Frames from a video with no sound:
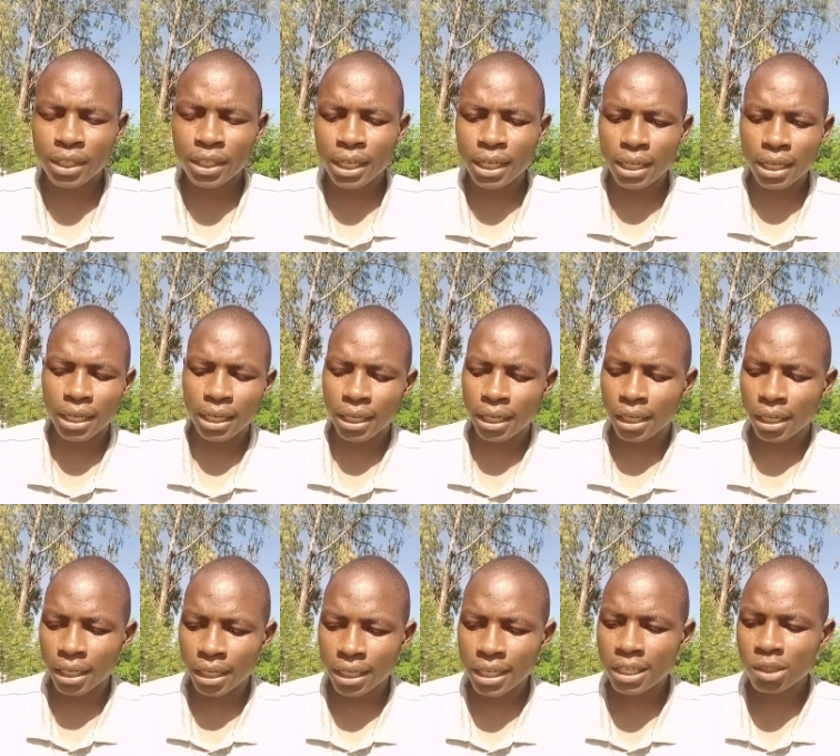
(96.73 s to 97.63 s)
And
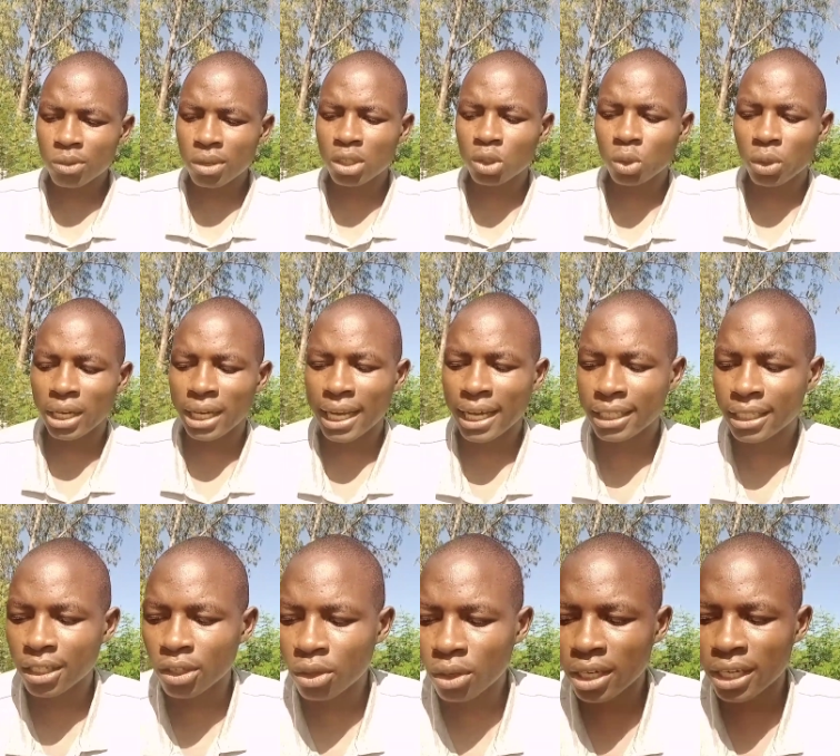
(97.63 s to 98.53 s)
uh, I just want to
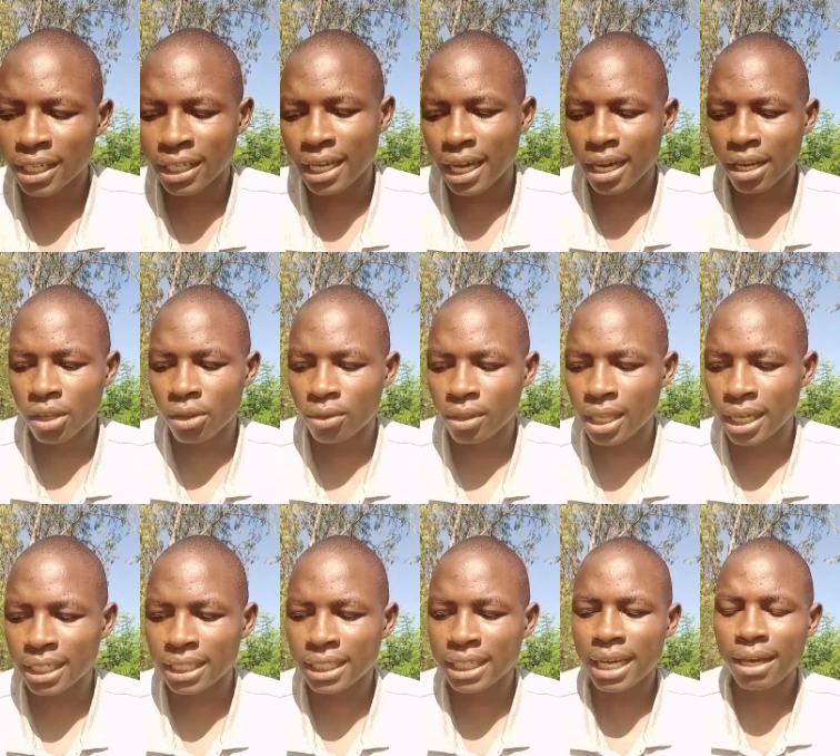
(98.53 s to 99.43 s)
enlighten you and encourage you
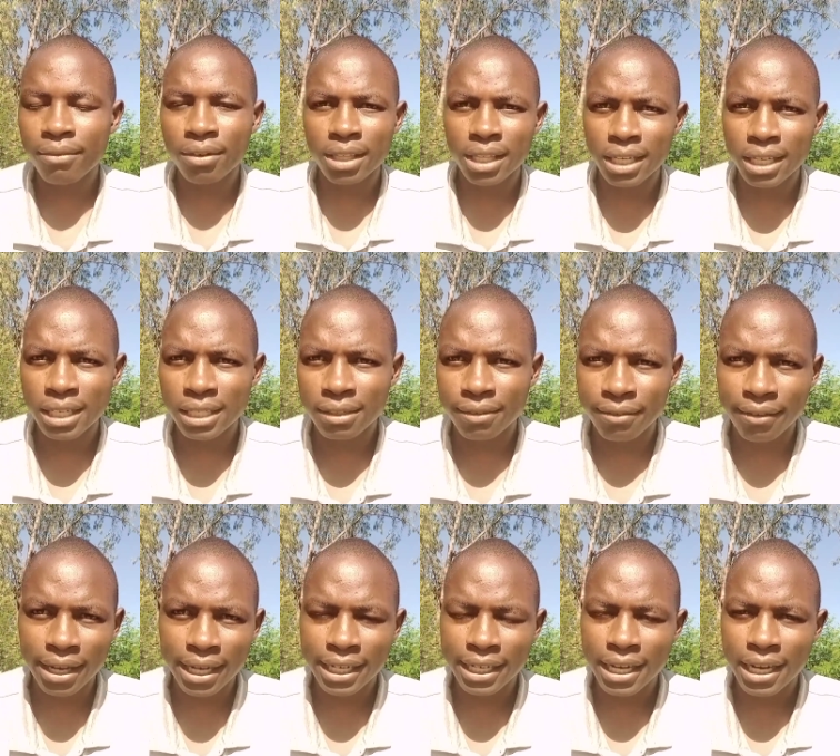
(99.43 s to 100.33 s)
that everything is
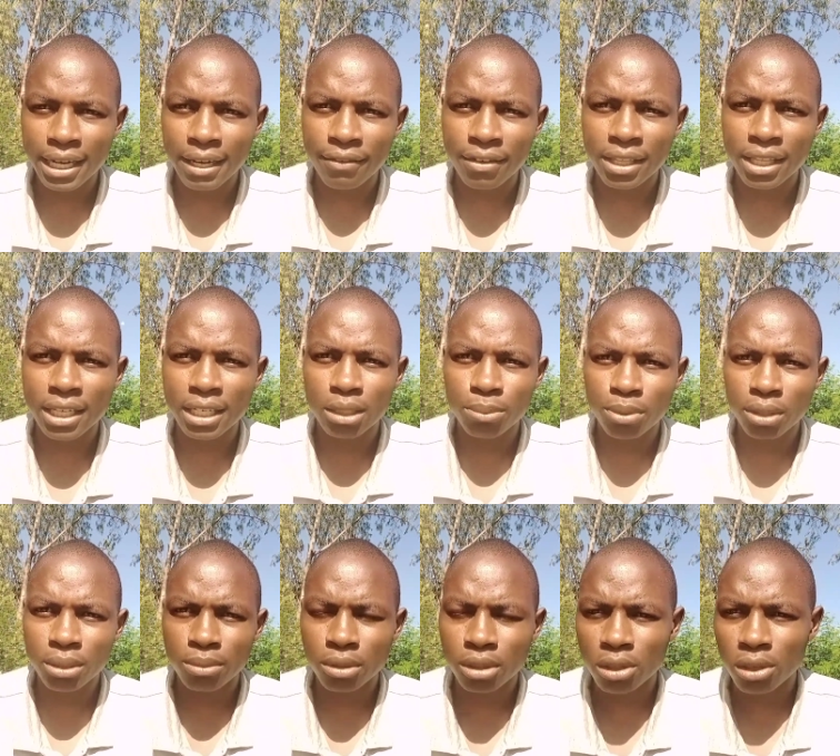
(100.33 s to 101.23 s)
valid and everything is
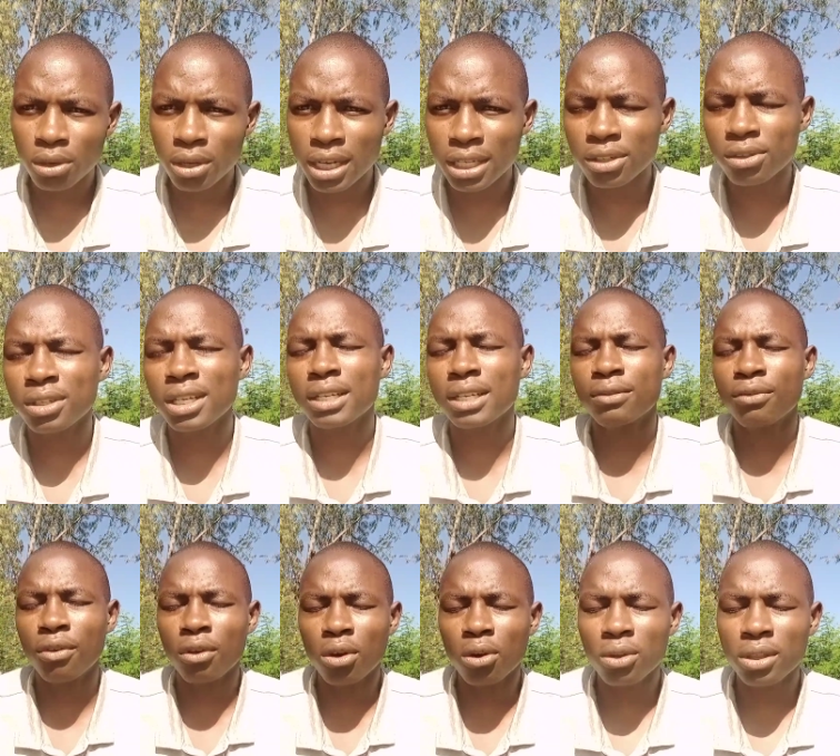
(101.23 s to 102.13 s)
possible so long as you
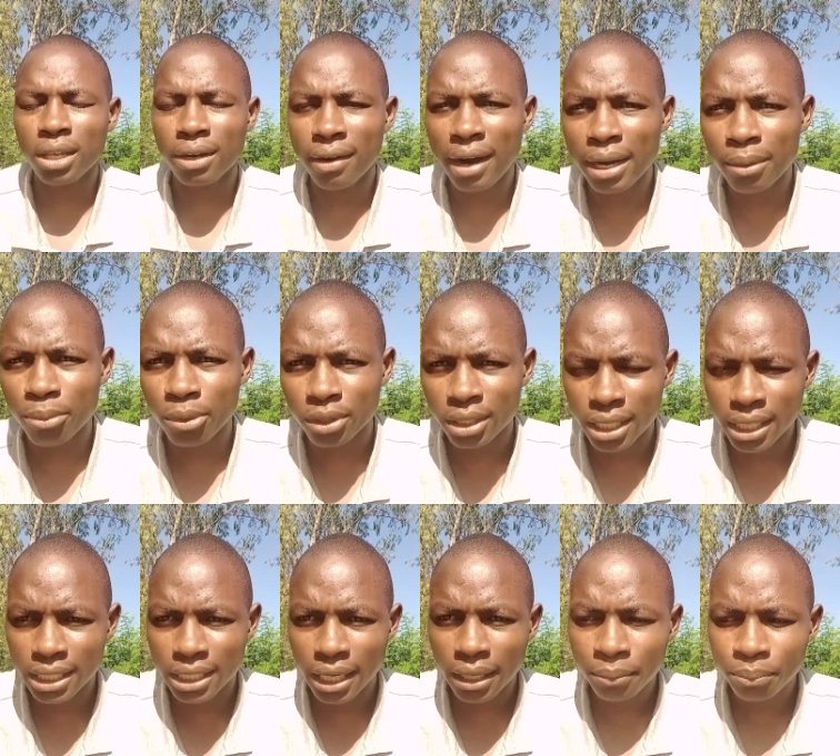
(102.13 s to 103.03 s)
just follow the right
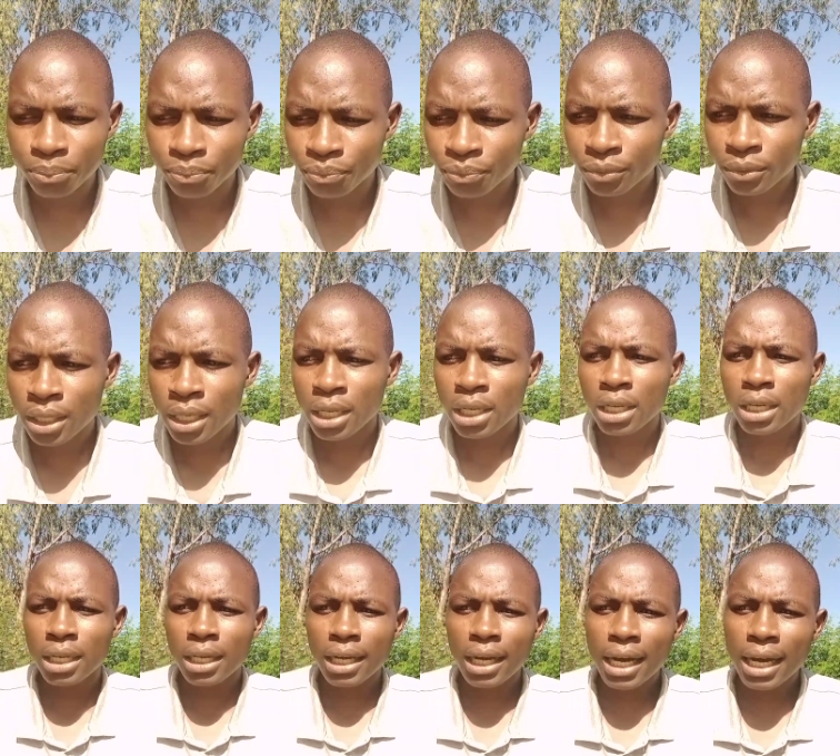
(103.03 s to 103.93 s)
procedure.
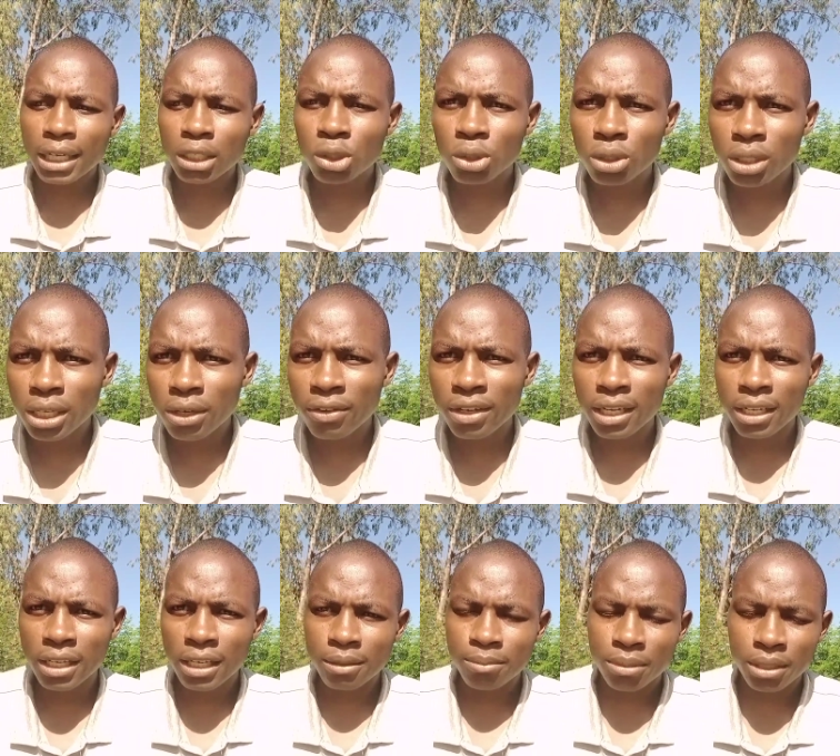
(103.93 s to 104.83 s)
Uh, today
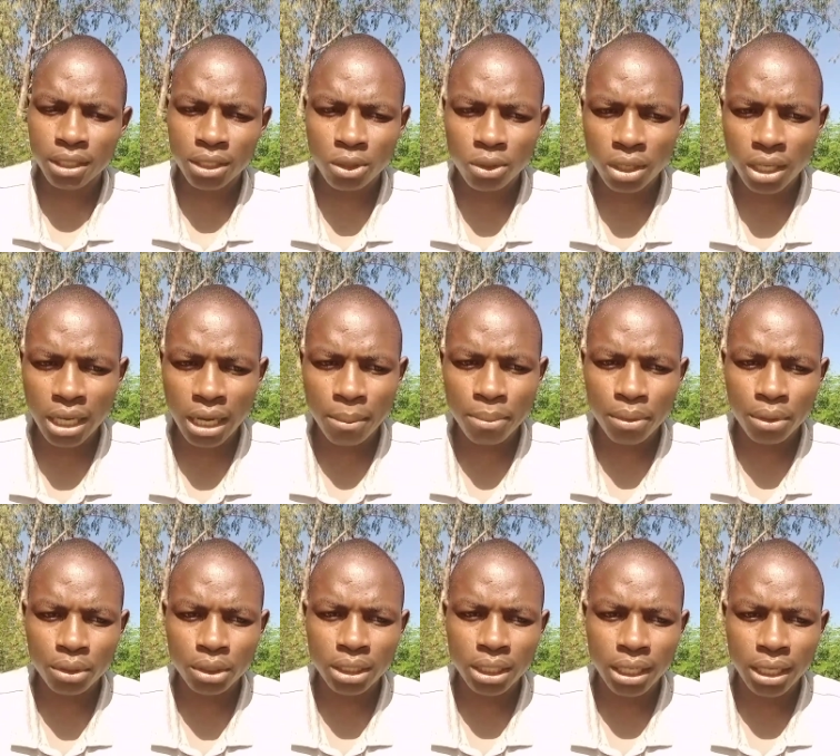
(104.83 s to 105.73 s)
we're just be talking about.